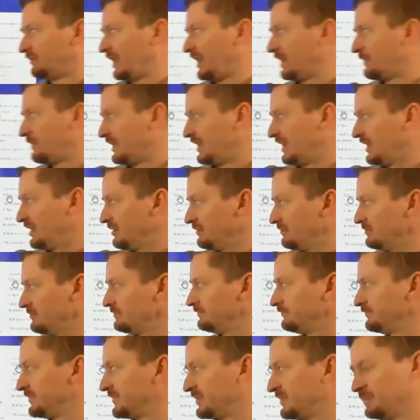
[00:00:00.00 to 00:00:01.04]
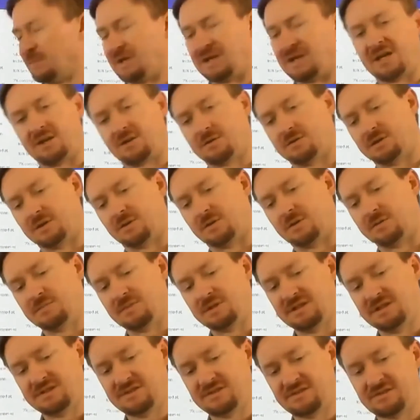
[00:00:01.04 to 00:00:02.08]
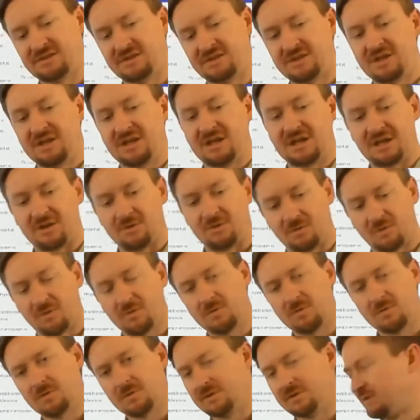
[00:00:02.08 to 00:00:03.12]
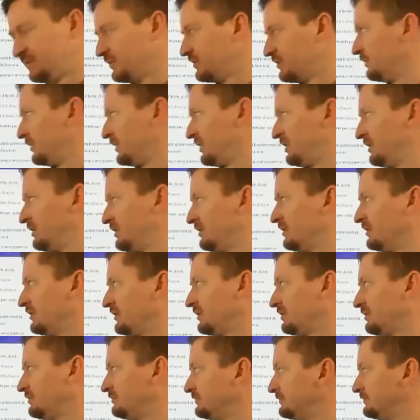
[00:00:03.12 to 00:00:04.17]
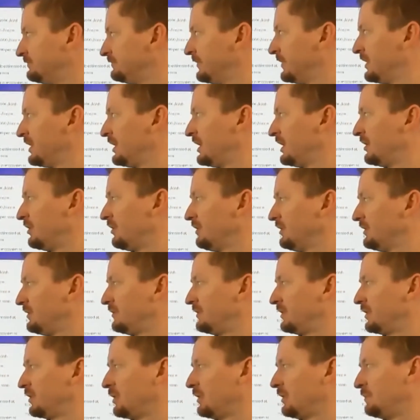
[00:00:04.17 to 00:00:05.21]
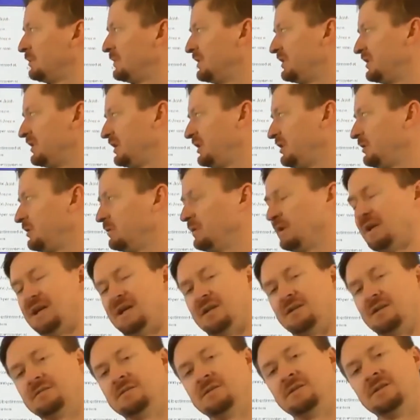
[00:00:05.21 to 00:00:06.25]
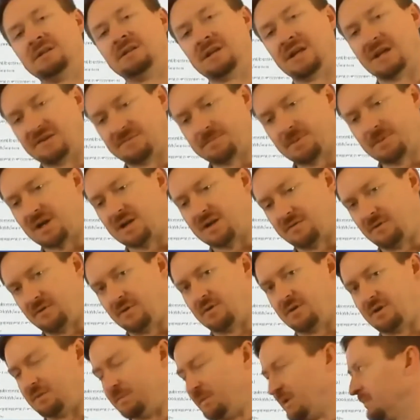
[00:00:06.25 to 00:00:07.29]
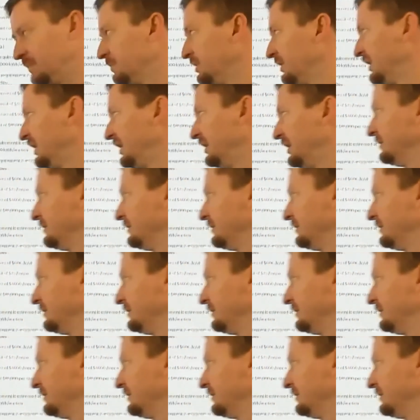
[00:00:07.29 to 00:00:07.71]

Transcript: MEL, So mechanical equipment list in all the different materials and all the different equipment that you will get as part of your Albion plan.